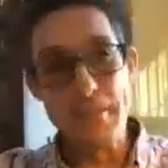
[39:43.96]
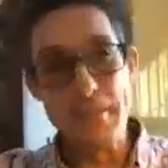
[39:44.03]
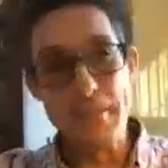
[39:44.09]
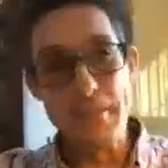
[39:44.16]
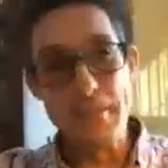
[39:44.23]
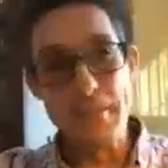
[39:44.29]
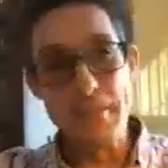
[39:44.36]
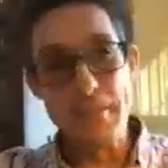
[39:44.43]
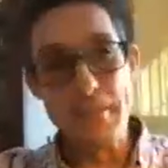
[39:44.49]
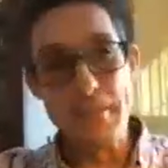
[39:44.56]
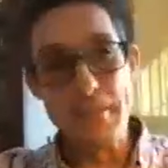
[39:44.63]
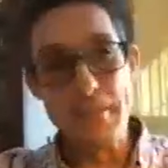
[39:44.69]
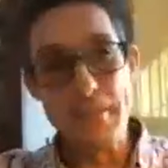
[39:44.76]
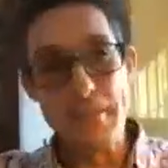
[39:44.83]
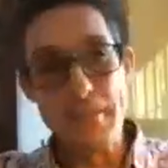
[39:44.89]
homes,
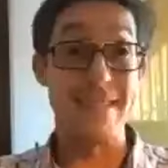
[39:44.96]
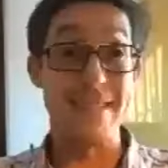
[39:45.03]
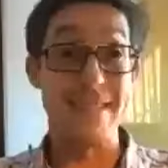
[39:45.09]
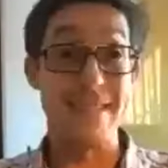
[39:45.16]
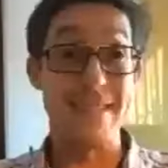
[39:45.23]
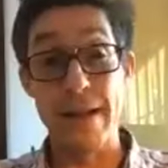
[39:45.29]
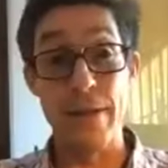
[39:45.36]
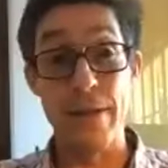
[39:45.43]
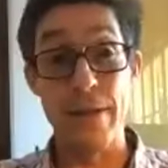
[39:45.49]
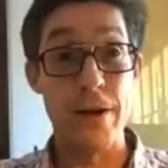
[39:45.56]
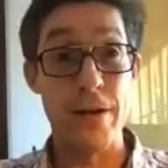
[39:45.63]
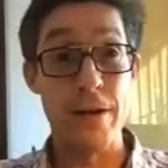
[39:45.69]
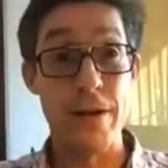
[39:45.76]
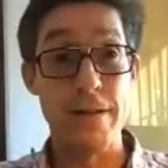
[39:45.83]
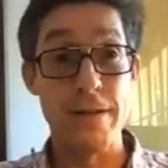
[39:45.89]
estates,
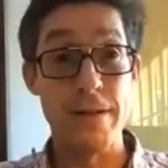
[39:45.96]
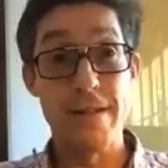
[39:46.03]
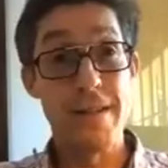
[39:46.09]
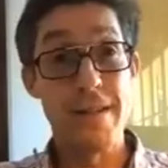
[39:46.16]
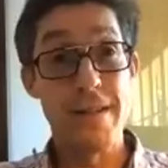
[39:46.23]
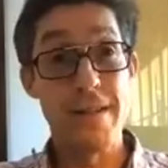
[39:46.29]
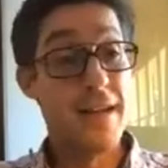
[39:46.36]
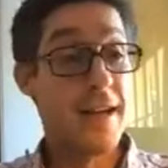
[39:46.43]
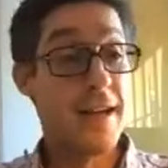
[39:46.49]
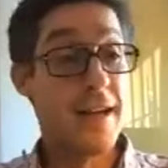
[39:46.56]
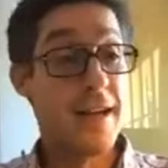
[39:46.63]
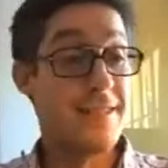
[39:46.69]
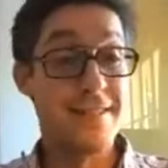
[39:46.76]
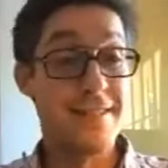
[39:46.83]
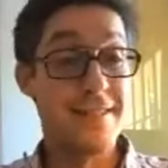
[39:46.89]
royal palaces
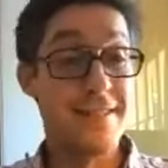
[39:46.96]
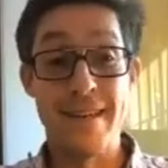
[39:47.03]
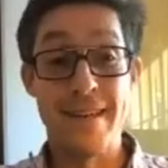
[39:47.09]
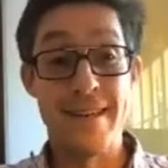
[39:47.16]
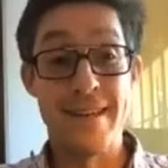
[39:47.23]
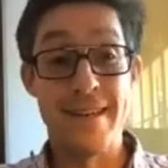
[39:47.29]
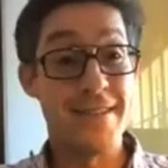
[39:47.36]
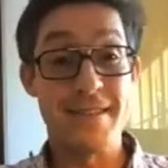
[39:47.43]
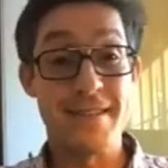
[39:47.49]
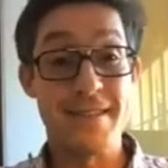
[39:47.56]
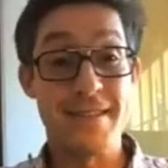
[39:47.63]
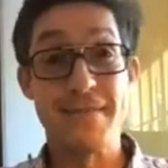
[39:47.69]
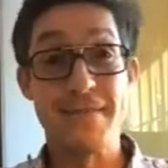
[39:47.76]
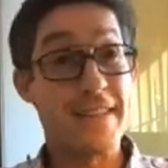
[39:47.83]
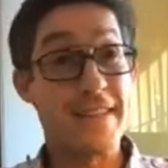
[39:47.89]
around the world.
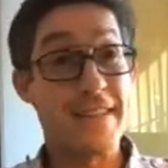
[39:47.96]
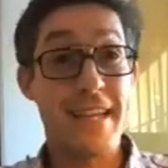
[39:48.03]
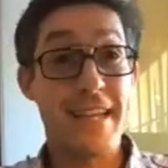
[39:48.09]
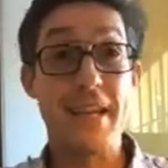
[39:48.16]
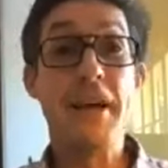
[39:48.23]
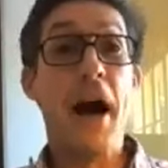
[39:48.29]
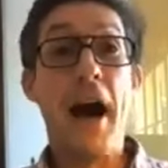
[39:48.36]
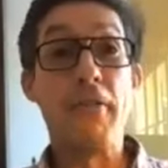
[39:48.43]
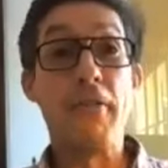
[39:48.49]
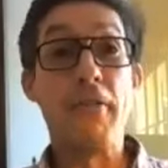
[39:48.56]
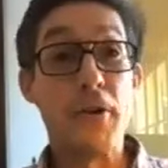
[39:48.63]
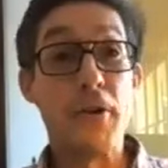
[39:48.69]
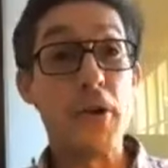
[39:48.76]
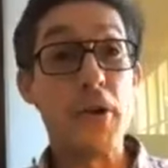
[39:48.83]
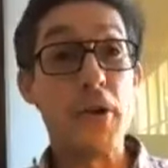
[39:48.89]
And I got some
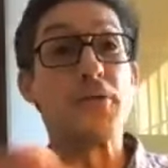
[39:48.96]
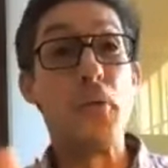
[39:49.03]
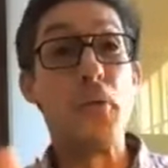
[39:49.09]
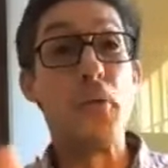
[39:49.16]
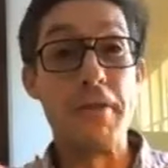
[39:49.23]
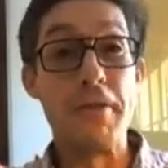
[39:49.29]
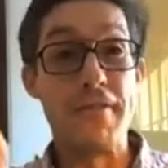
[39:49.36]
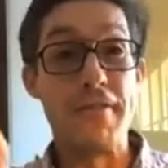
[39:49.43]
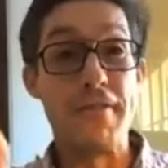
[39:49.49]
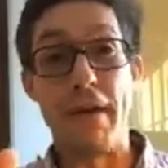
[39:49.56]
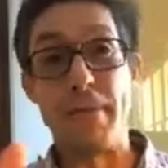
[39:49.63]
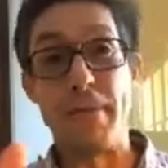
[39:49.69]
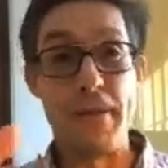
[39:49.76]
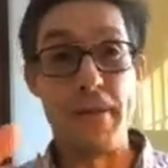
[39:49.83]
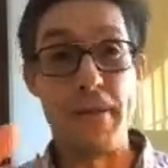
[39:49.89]
fantastic. I've got not
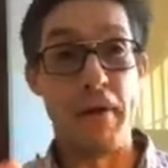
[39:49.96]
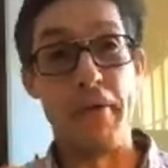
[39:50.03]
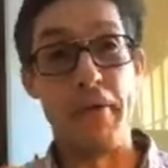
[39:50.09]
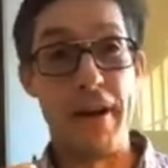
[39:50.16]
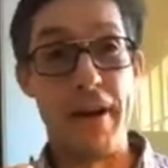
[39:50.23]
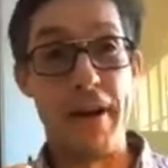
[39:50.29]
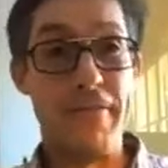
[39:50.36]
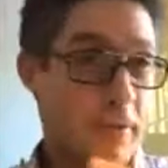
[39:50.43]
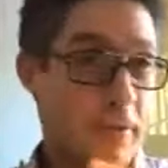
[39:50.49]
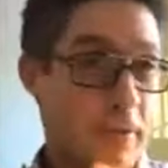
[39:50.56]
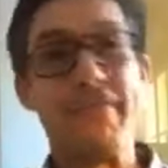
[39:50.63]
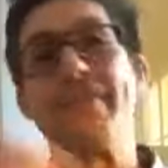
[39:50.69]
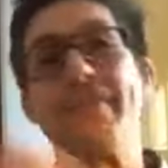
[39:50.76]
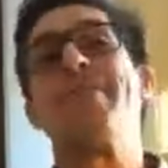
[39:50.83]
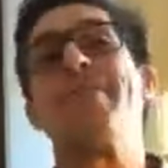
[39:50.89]
just one family that I
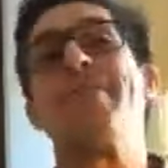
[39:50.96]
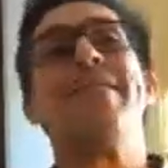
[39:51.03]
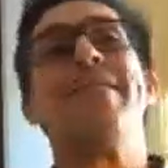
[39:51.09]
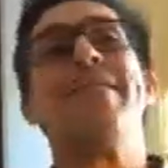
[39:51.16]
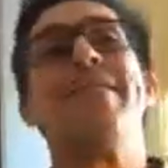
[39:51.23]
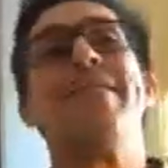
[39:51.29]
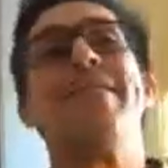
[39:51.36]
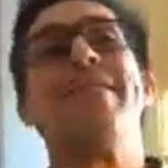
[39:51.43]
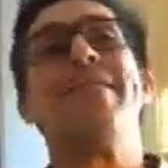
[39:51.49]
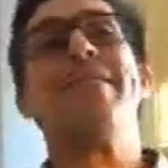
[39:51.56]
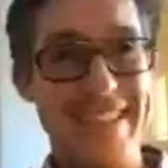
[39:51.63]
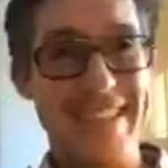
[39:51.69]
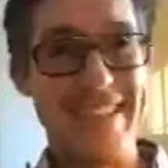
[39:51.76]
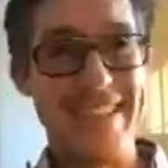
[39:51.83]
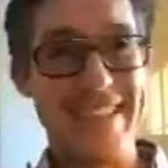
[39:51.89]
work for. I work for various
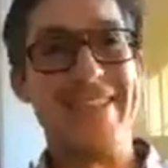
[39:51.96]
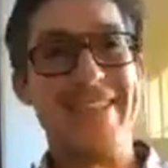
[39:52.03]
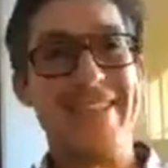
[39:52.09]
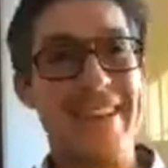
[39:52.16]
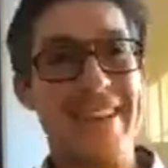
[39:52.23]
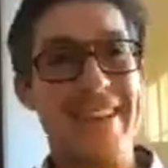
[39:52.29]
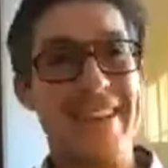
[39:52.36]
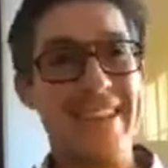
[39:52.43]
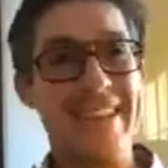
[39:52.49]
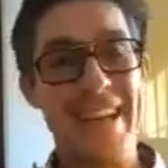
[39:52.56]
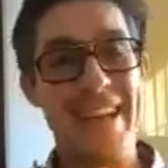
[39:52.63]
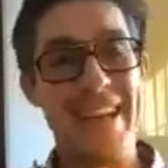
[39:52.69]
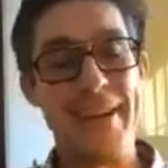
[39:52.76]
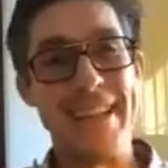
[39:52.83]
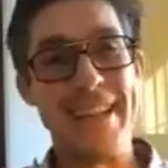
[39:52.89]
families. So you
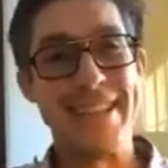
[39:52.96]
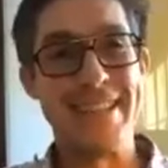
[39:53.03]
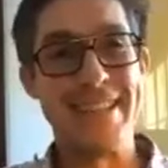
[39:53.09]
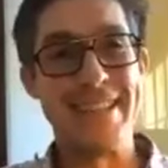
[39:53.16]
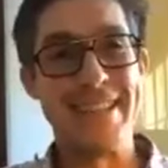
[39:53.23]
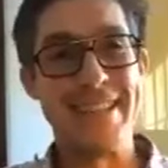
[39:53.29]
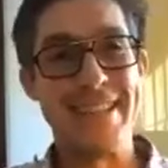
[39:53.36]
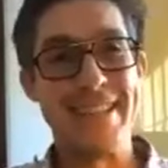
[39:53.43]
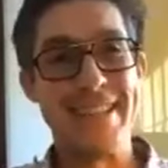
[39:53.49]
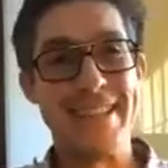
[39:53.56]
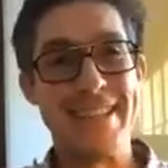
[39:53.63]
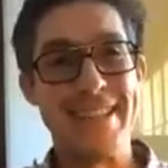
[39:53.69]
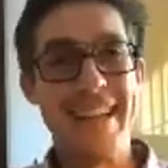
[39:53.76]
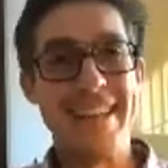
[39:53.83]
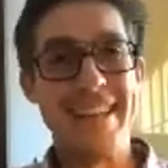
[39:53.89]
know,
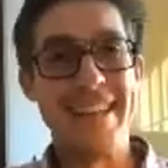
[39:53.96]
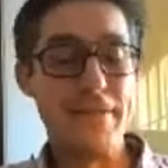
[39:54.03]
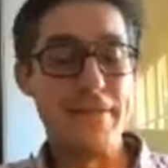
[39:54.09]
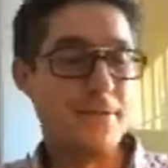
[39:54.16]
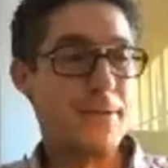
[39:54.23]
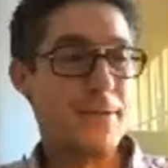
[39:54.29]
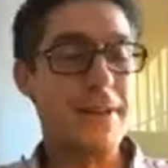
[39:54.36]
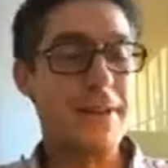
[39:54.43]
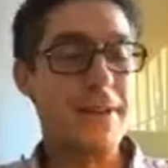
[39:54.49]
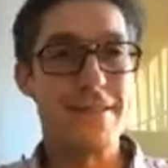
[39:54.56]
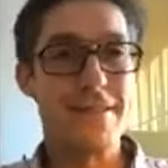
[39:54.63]
and I feel quite